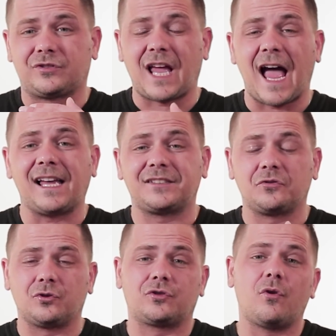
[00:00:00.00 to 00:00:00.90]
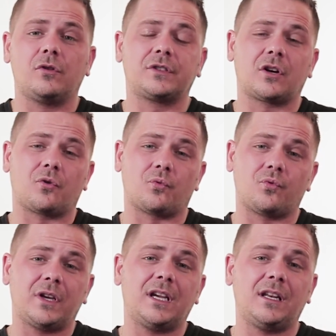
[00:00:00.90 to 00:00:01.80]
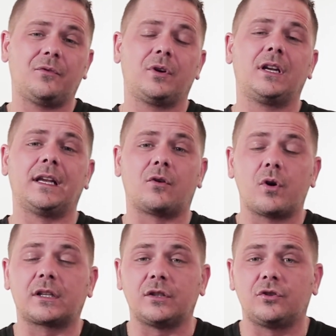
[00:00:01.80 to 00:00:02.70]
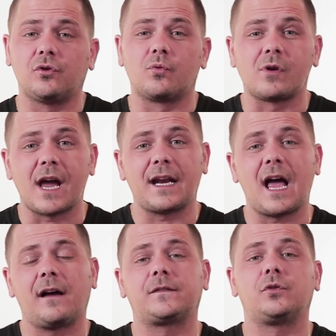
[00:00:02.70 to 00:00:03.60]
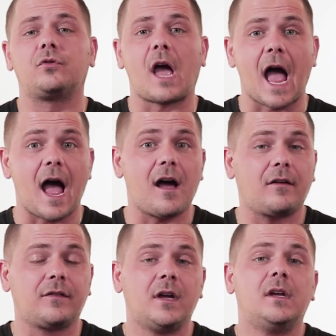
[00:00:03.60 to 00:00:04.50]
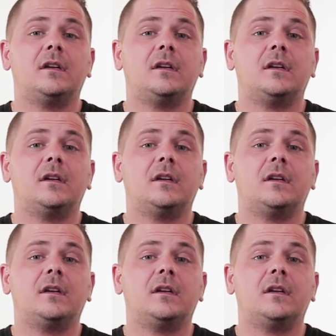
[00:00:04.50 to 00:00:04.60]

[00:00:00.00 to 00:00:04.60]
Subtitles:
tasks and those goals that are really quick to do right after you have